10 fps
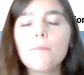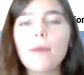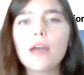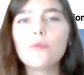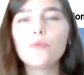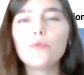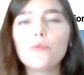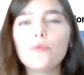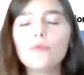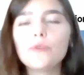But I
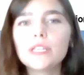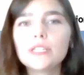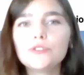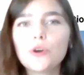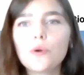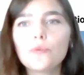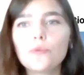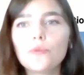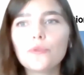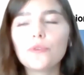really don't
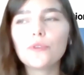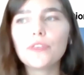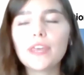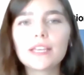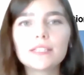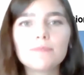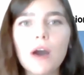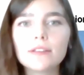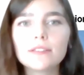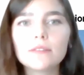think it's
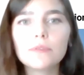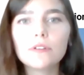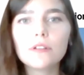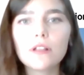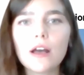possible.